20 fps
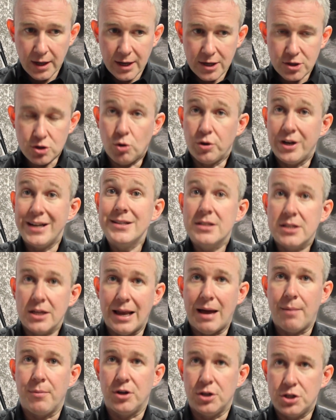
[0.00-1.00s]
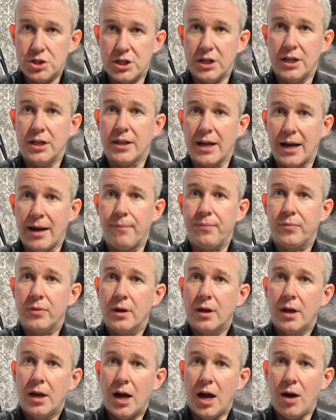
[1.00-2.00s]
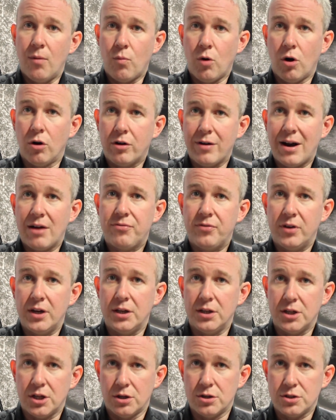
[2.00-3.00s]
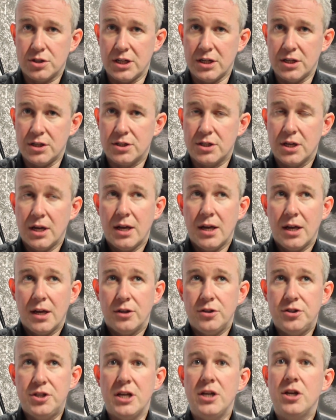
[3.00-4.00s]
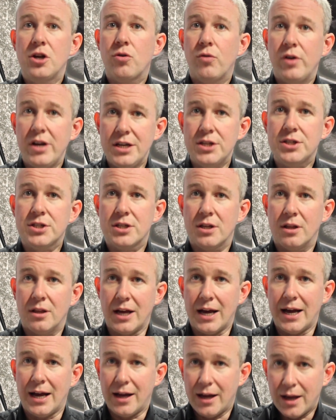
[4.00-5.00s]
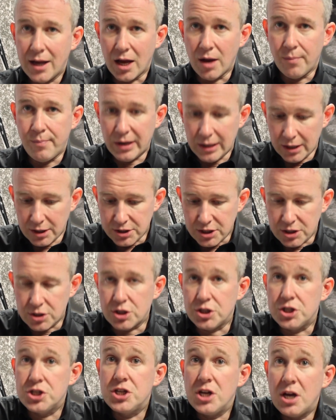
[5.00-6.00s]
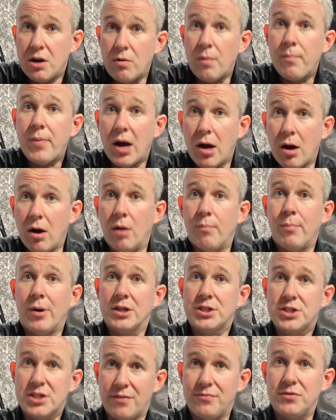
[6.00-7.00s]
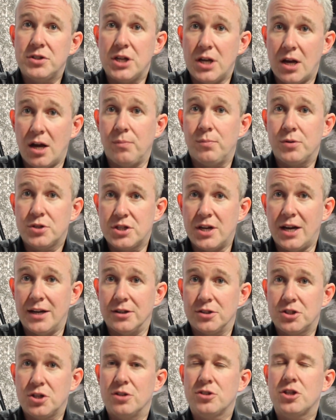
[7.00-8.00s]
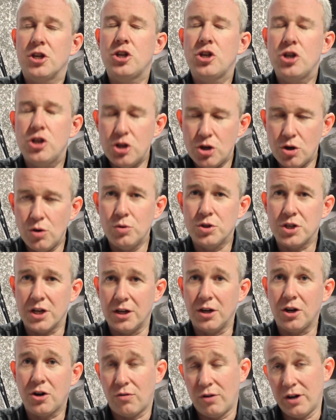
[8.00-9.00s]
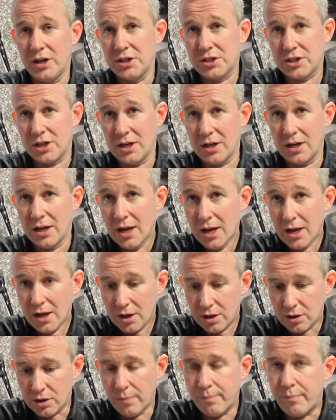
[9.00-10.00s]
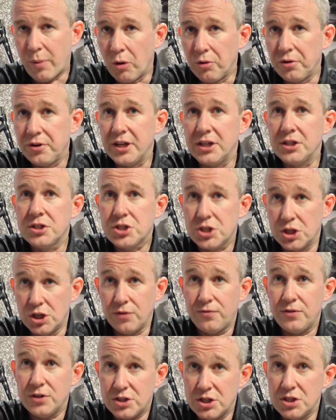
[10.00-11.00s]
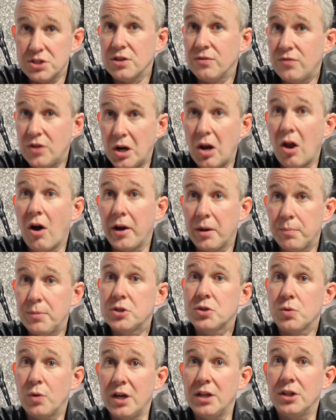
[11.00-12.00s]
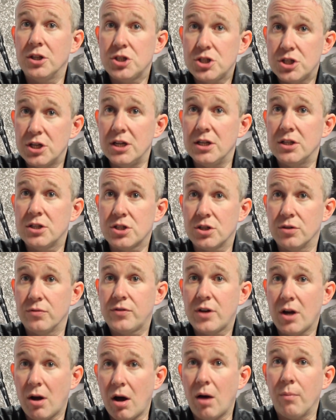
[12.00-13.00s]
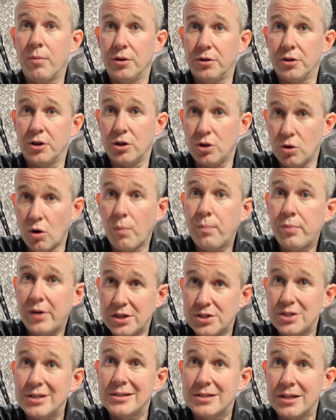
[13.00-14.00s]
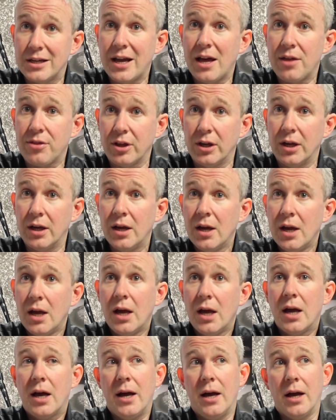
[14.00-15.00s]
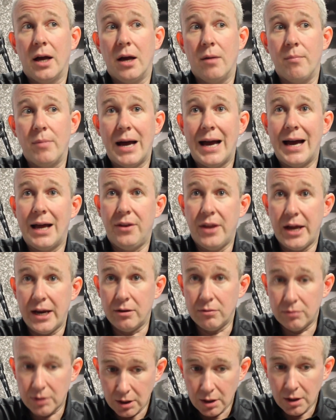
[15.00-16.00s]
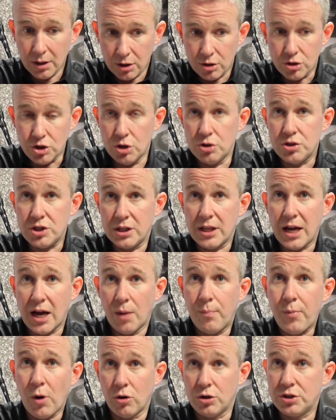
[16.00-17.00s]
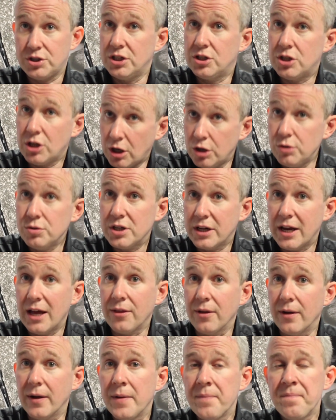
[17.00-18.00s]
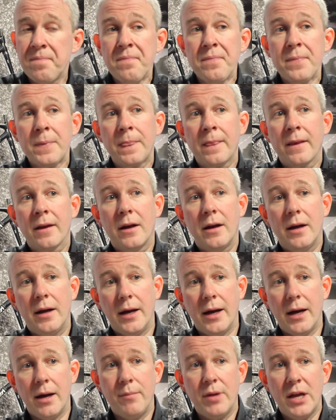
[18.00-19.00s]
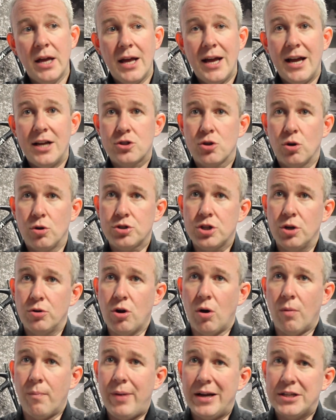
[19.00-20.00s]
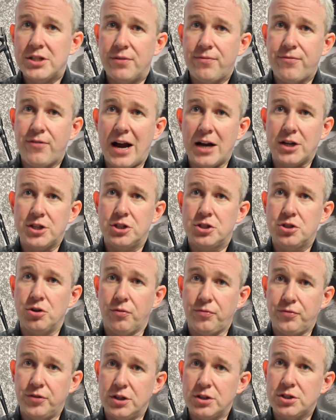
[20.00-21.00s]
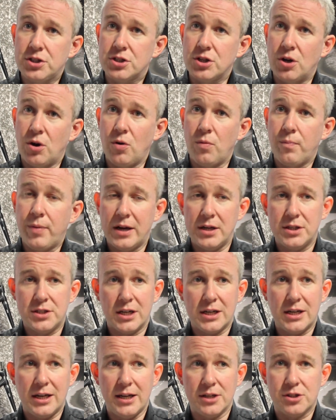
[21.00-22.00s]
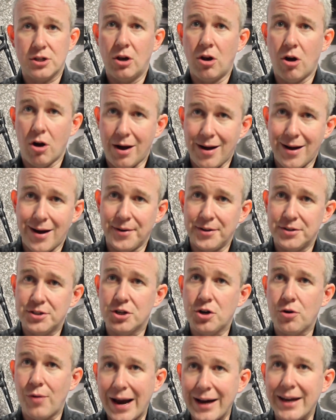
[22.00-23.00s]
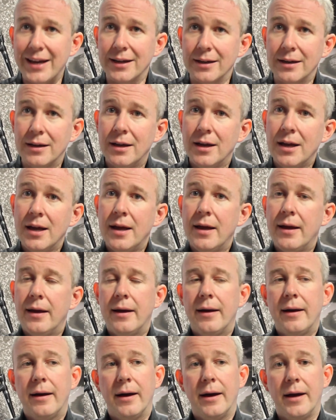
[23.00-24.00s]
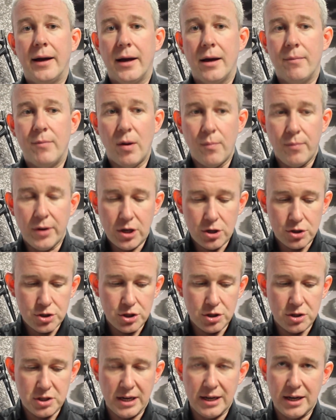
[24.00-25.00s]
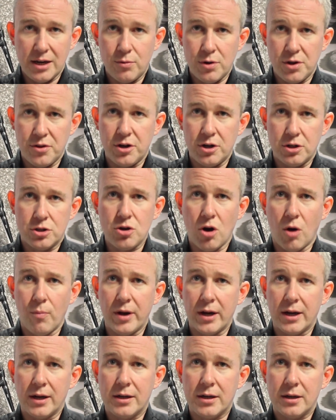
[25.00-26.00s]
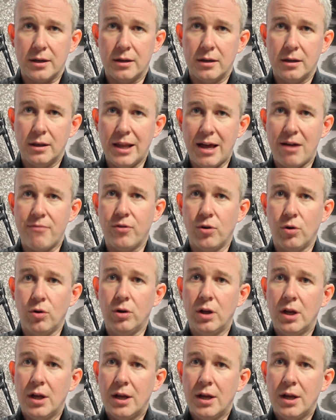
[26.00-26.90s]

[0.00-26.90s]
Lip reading: It's called interlaminar shear, that, and what graphene does is decrease that ability to shear apart by 78%. So it's a huge increase in the bonding surfaces, if you like, between the sheets of carbon that you're pressing together and then using that epoxy to glue together. It's also got better fracture toughness, so basically it's a lot harder to crack it, and because you're dealing with an atomic level